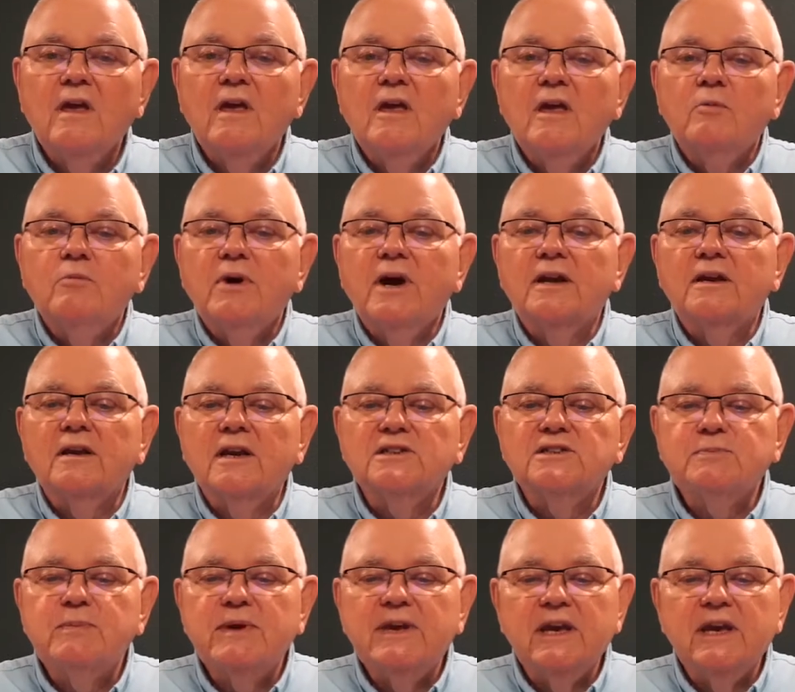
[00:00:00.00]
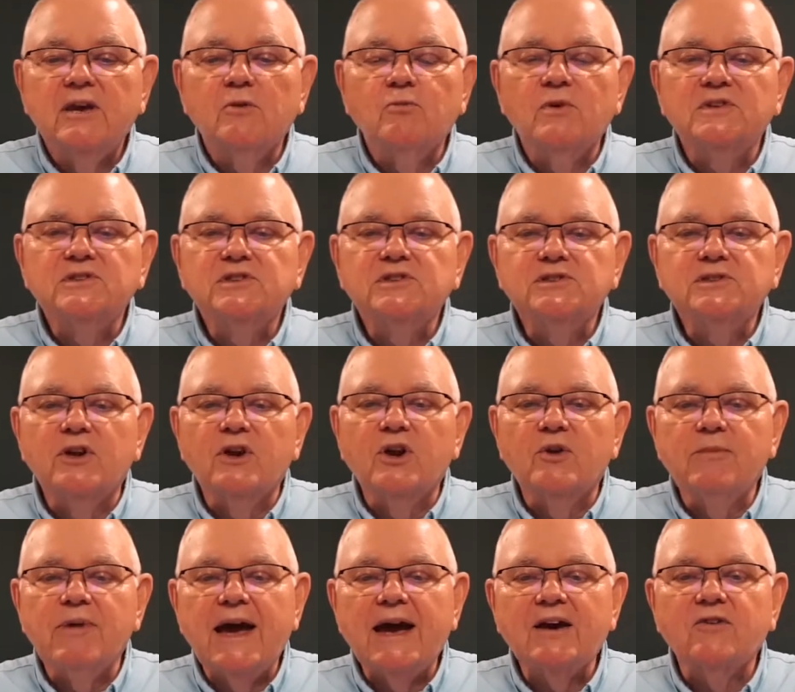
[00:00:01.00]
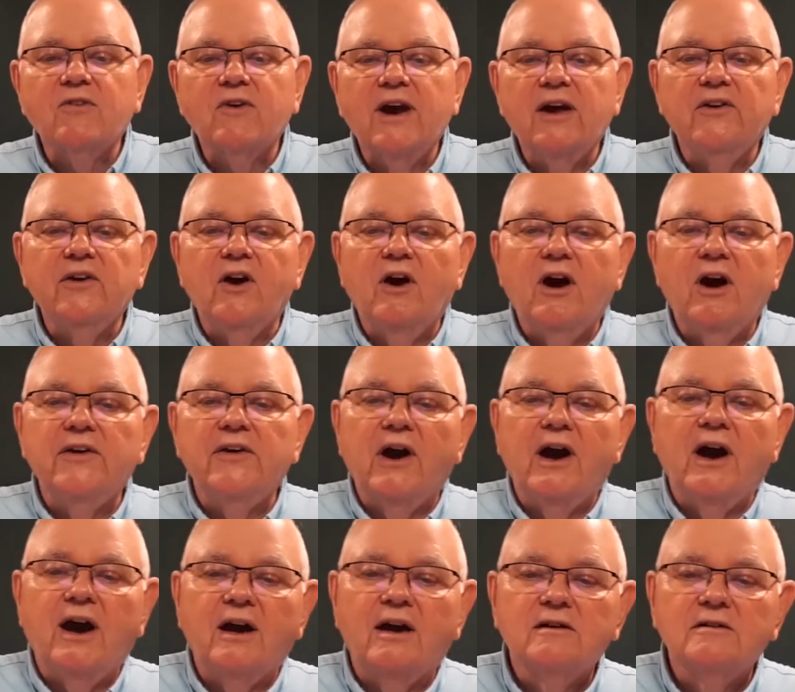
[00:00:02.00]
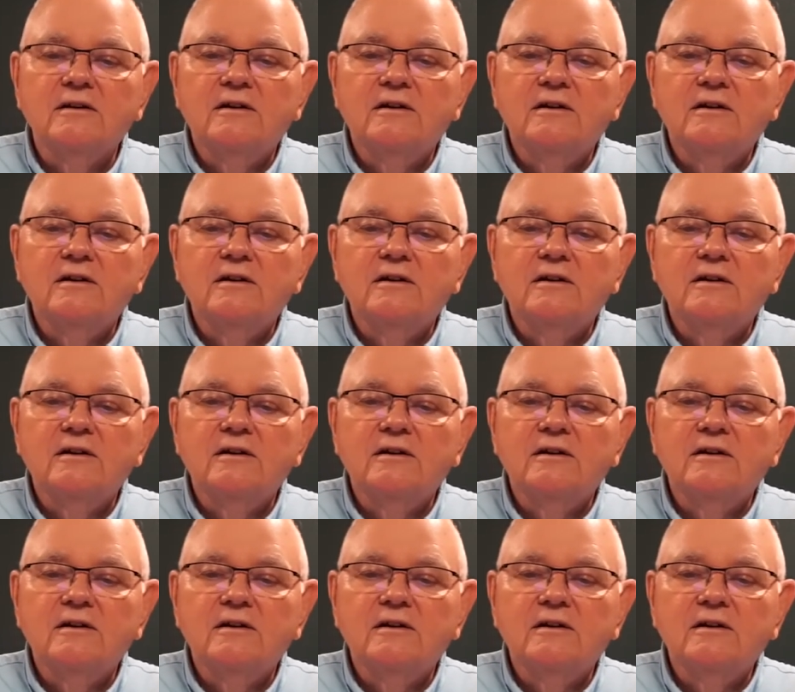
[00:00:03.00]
But let's begin with just a little background on our